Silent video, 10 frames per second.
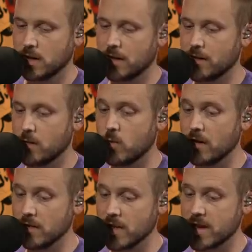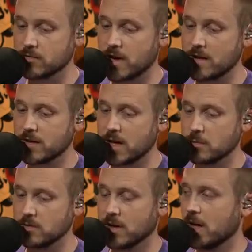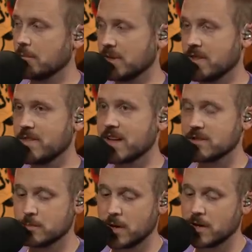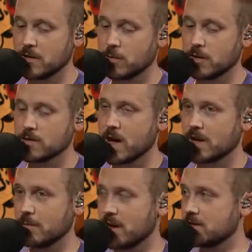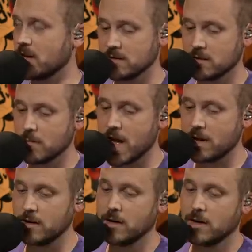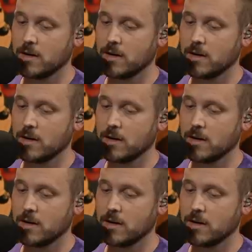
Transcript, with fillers: They won the last 5 games, but then that disparity of what you're talking about. Does it matter?